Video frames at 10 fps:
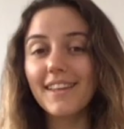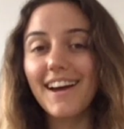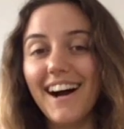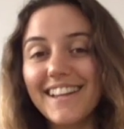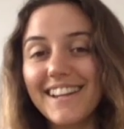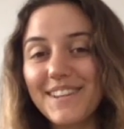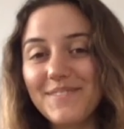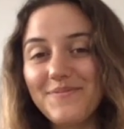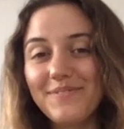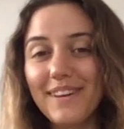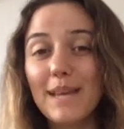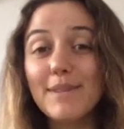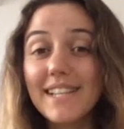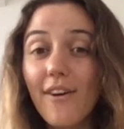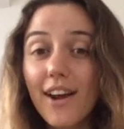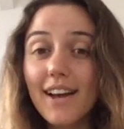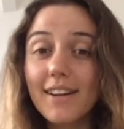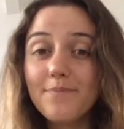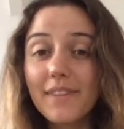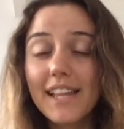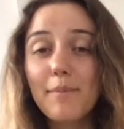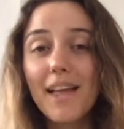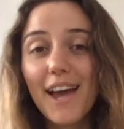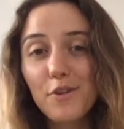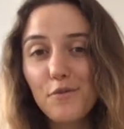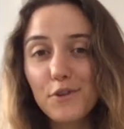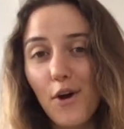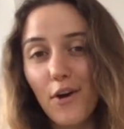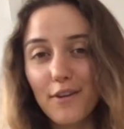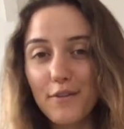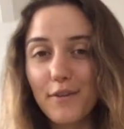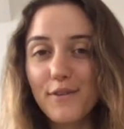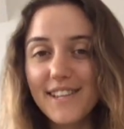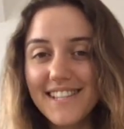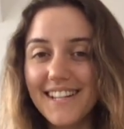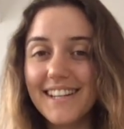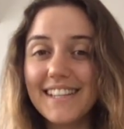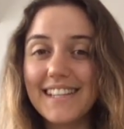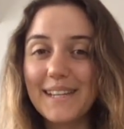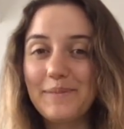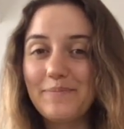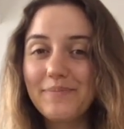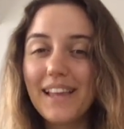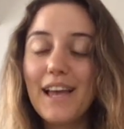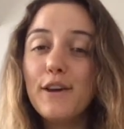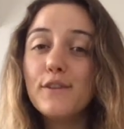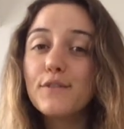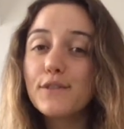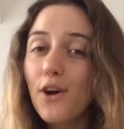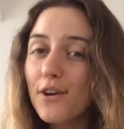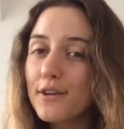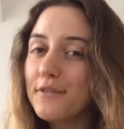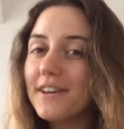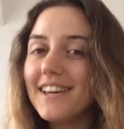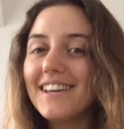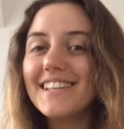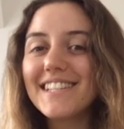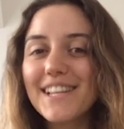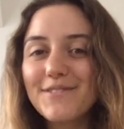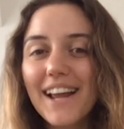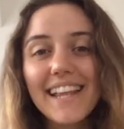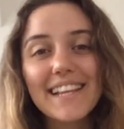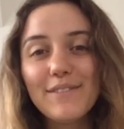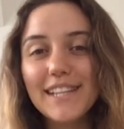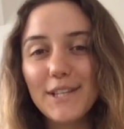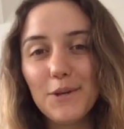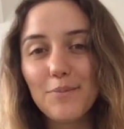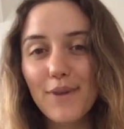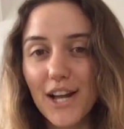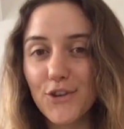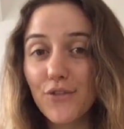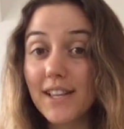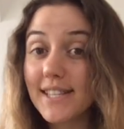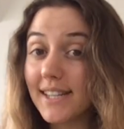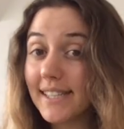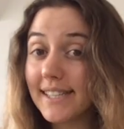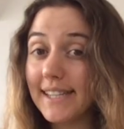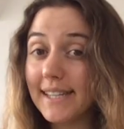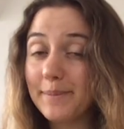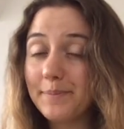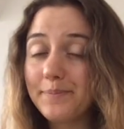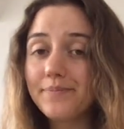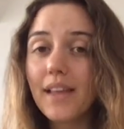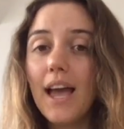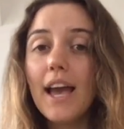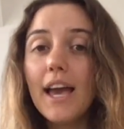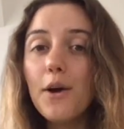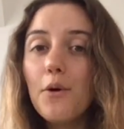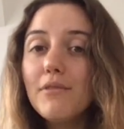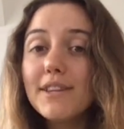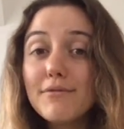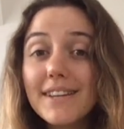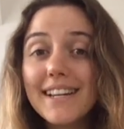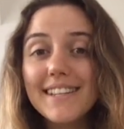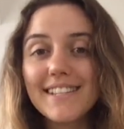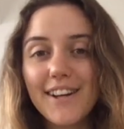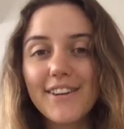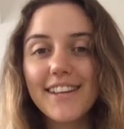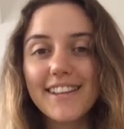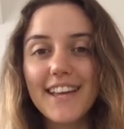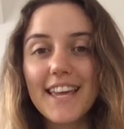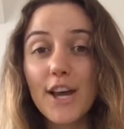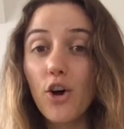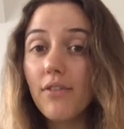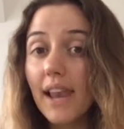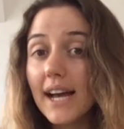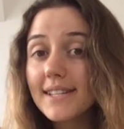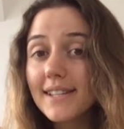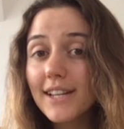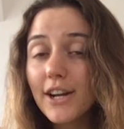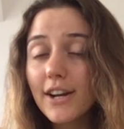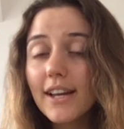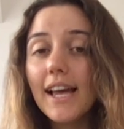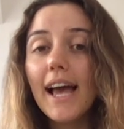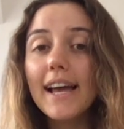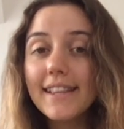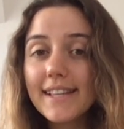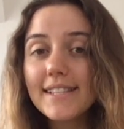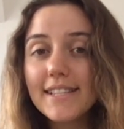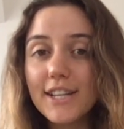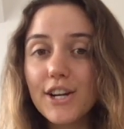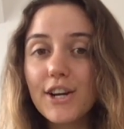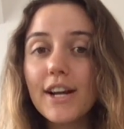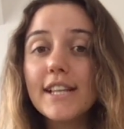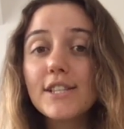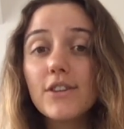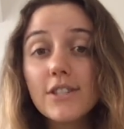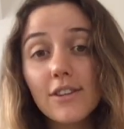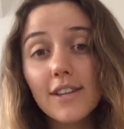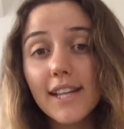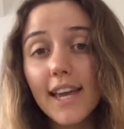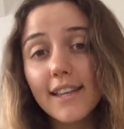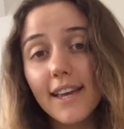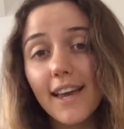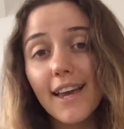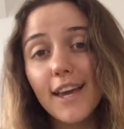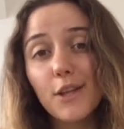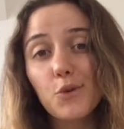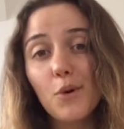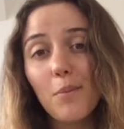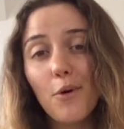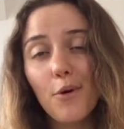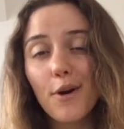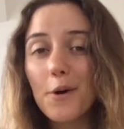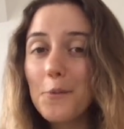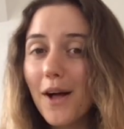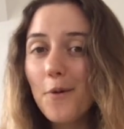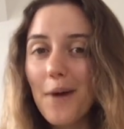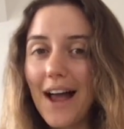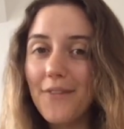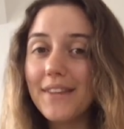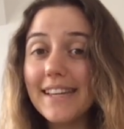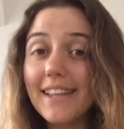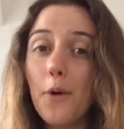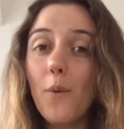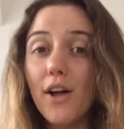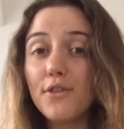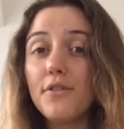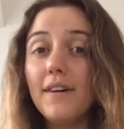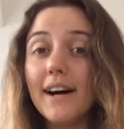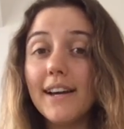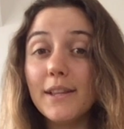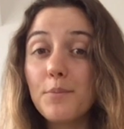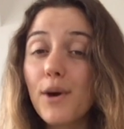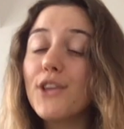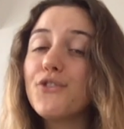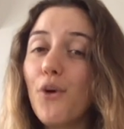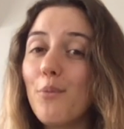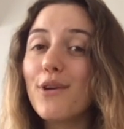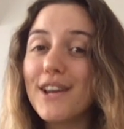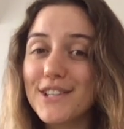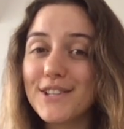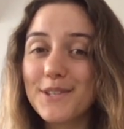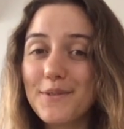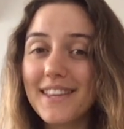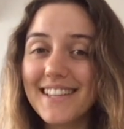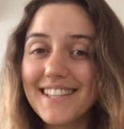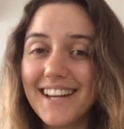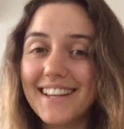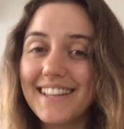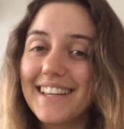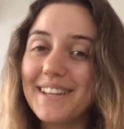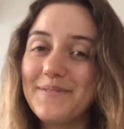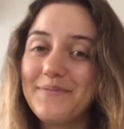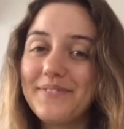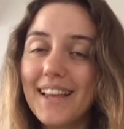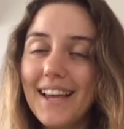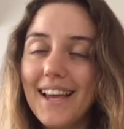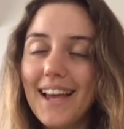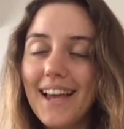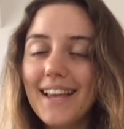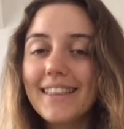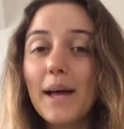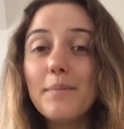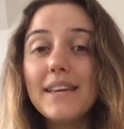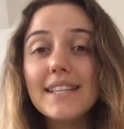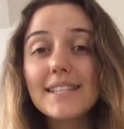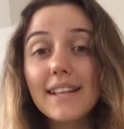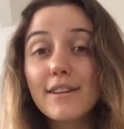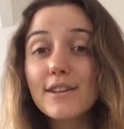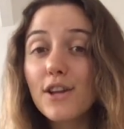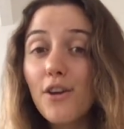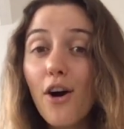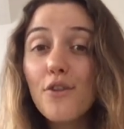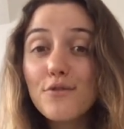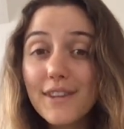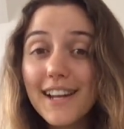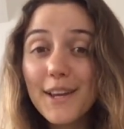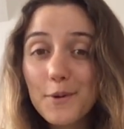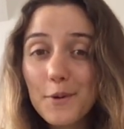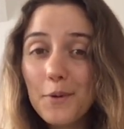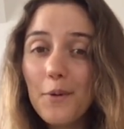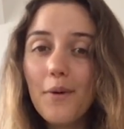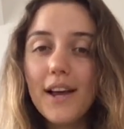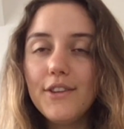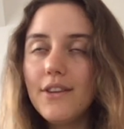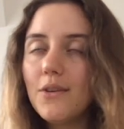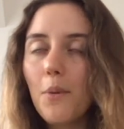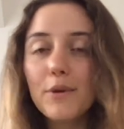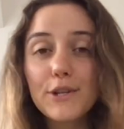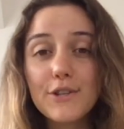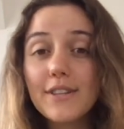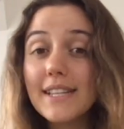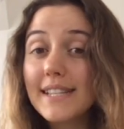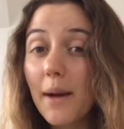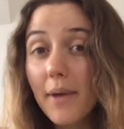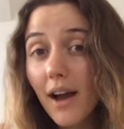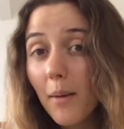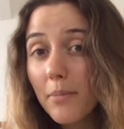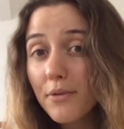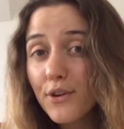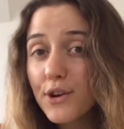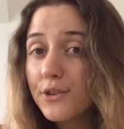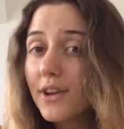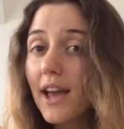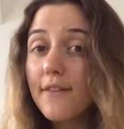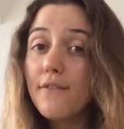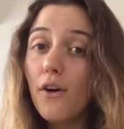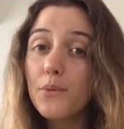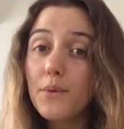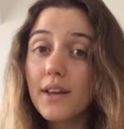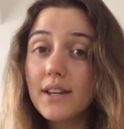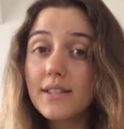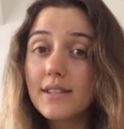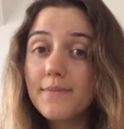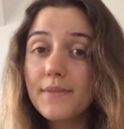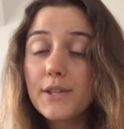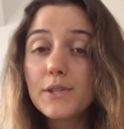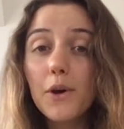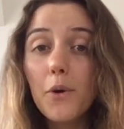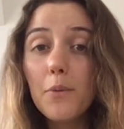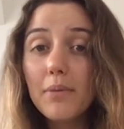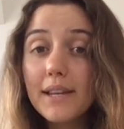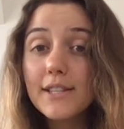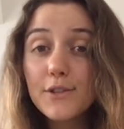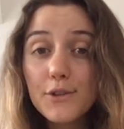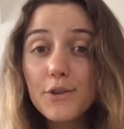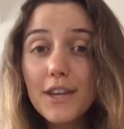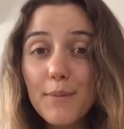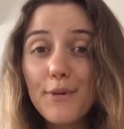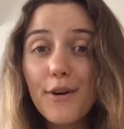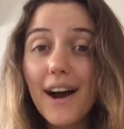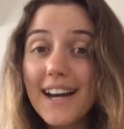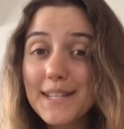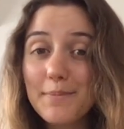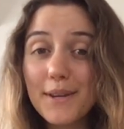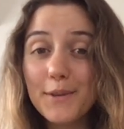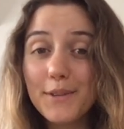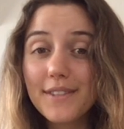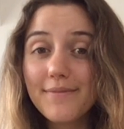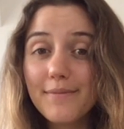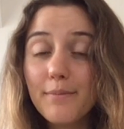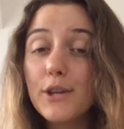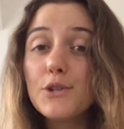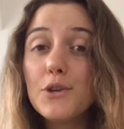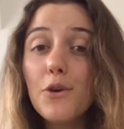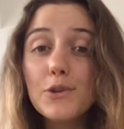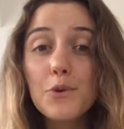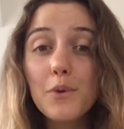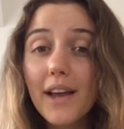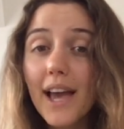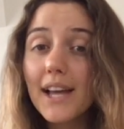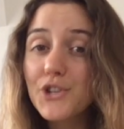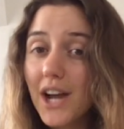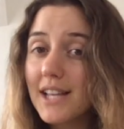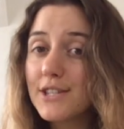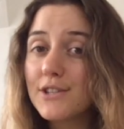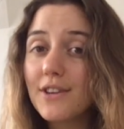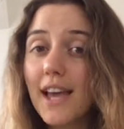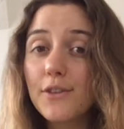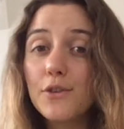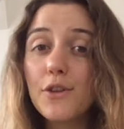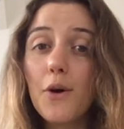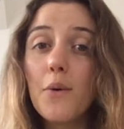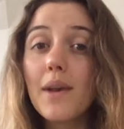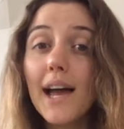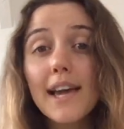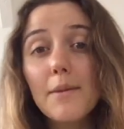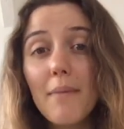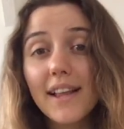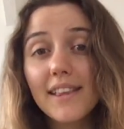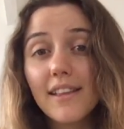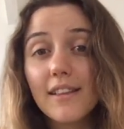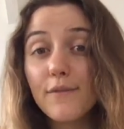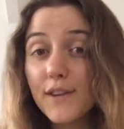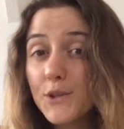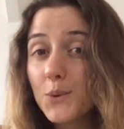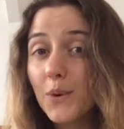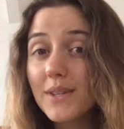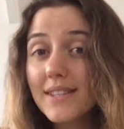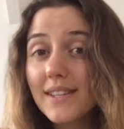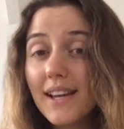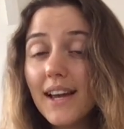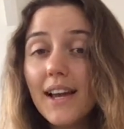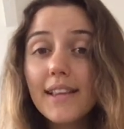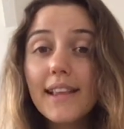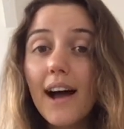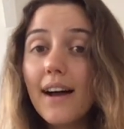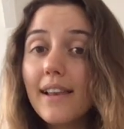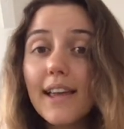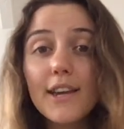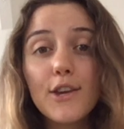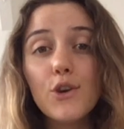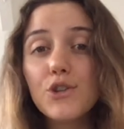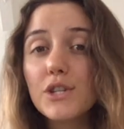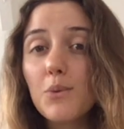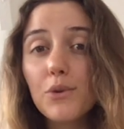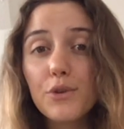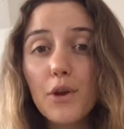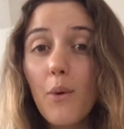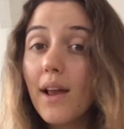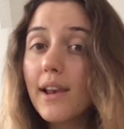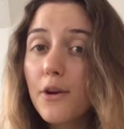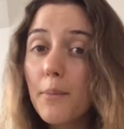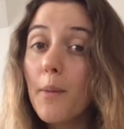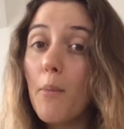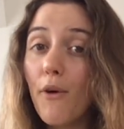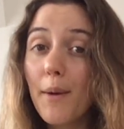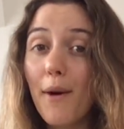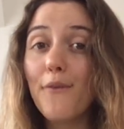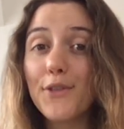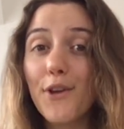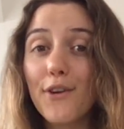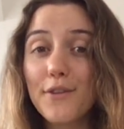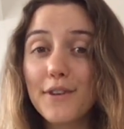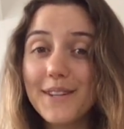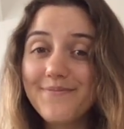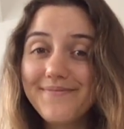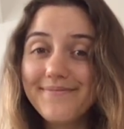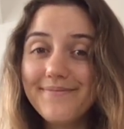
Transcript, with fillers: Hi there, my name is Erica, and I'm the head of photography for Design Team. Photography is a relatively new branch of Design Team. It only really started taking off last year, and this year it's consolidating into a more well rounded and well defined branch of operations within Design Team. That means that there's a lot of really cool and new opportunities coming up for you to get involved with us. So please do keep your eyes peeled because you also will get a chance to get to know like minded individuals that, like you, just want to know a little bit more about photography.